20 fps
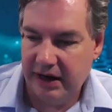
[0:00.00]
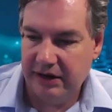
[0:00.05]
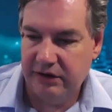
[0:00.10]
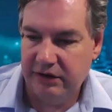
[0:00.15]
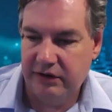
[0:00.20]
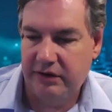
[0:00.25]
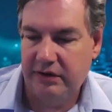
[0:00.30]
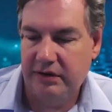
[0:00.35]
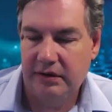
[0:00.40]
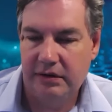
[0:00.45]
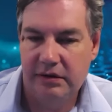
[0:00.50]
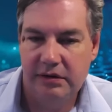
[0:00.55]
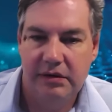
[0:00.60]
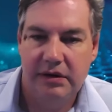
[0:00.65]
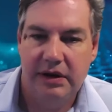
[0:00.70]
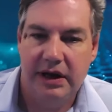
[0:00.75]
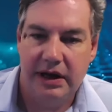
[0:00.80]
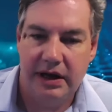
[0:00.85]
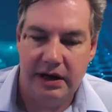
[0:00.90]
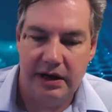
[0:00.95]
It's
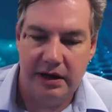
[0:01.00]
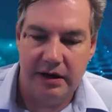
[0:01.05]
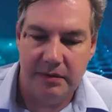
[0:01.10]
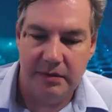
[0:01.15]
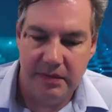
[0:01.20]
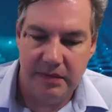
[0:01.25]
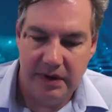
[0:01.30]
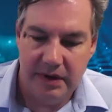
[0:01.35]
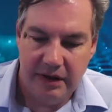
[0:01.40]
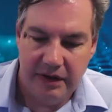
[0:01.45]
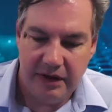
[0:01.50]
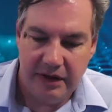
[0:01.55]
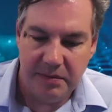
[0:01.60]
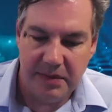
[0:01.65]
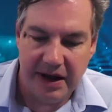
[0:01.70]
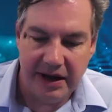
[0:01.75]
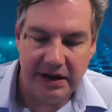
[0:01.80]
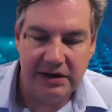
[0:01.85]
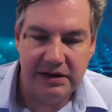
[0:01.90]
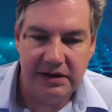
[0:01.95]
that
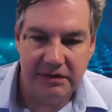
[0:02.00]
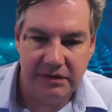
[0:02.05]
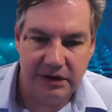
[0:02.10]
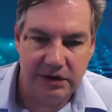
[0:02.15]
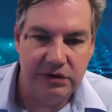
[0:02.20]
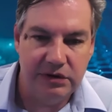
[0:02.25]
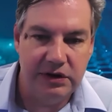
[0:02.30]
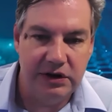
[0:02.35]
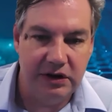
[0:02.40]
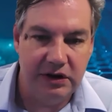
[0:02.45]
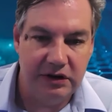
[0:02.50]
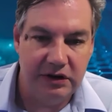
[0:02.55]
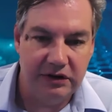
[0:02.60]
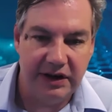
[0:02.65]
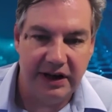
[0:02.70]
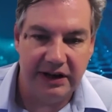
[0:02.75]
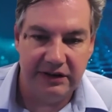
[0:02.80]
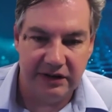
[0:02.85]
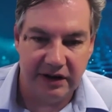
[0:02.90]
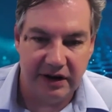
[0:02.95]
make it difficult to use
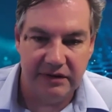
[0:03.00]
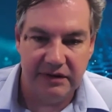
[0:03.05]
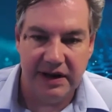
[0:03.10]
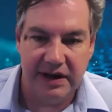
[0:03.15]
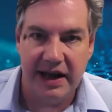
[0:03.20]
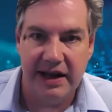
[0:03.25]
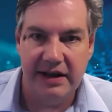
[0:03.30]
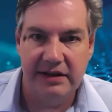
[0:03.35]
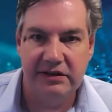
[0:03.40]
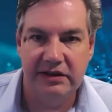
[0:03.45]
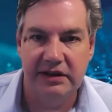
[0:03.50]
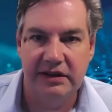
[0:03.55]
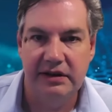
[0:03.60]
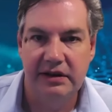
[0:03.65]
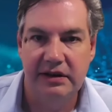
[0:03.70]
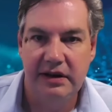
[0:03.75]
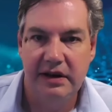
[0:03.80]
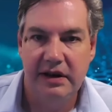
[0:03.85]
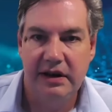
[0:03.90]
outside of cancer.